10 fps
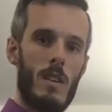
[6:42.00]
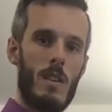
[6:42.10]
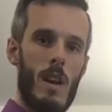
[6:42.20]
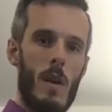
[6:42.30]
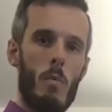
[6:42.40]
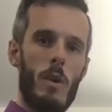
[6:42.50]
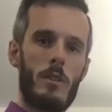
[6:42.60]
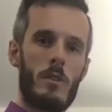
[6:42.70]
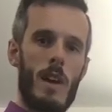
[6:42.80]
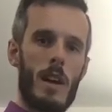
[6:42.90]
Right?
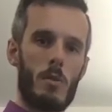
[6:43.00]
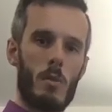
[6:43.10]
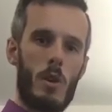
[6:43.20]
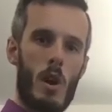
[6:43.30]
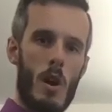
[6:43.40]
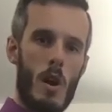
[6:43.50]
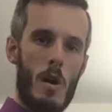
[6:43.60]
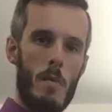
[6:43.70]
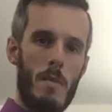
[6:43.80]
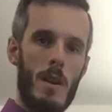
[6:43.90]
Which directional
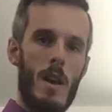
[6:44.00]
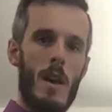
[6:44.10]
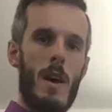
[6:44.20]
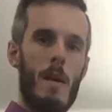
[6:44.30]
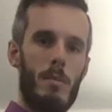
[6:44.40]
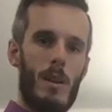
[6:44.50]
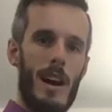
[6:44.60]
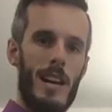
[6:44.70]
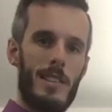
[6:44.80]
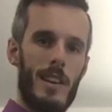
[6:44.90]
term
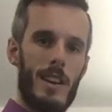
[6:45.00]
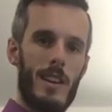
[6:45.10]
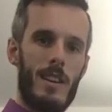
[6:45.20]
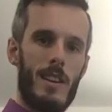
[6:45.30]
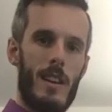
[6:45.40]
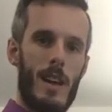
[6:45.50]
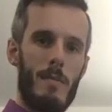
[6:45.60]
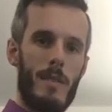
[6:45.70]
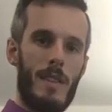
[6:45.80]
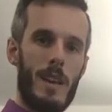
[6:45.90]
applies here? Right?
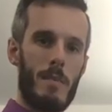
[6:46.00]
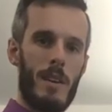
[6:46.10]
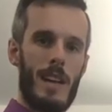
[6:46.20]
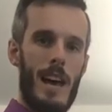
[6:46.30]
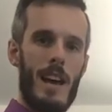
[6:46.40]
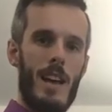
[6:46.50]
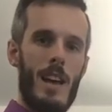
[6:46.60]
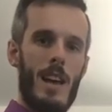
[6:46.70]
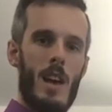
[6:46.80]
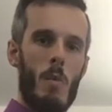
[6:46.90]
But think about that.
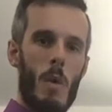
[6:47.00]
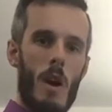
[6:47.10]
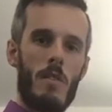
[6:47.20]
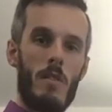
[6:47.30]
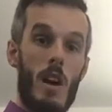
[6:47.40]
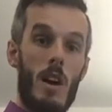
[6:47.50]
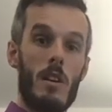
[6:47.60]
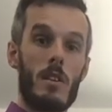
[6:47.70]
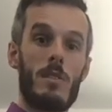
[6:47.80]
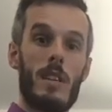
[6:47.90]
Where are the
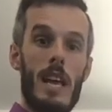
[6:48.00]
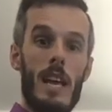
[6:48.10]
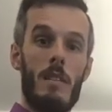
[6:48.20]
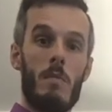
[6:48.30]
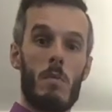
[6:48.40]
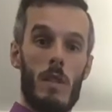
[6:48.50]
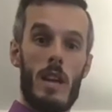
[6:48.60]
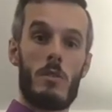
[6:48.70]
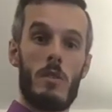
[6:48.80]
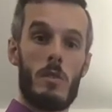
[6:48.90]
lungs in
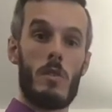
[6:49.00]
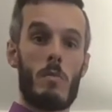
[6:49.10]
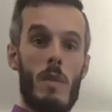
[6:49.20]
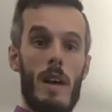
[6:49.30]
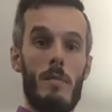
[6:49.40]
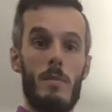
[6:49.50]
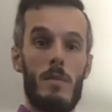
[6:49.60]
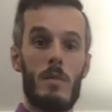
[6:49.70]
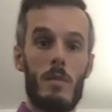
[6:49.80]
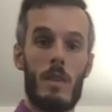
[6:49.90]
relation to the
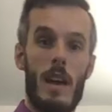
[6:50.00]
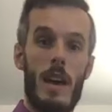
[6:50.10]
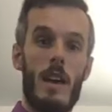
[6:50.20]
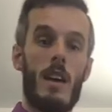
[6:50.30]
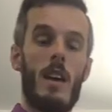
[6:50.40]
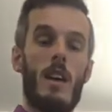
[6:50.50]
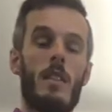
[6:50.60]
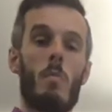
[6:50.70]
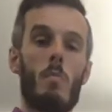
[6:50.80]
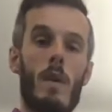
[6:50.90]
ribs? Okay,
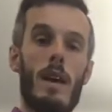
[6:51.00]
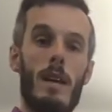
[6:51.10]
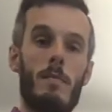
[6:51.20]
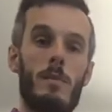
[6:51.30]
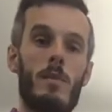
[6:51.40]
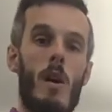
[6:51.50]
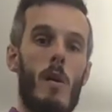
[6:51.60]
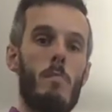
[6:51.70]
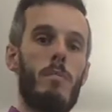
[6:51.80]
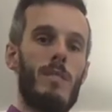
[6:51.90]
the ribs
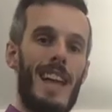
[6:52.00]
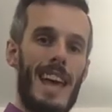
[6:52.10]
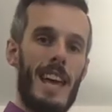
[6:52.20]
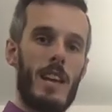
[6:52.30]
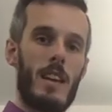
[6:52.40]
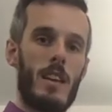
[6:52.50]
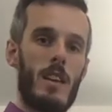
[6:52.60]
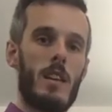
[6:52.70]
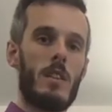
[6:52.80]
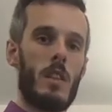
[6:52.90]
are blank
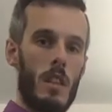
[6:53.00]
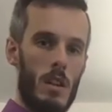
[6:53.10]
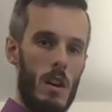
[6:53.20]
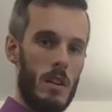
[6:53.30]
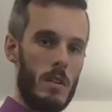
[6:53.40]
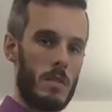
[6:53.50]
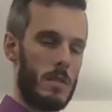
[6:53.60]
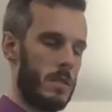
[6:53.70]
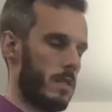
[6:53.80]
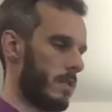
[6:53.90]
to the lungs.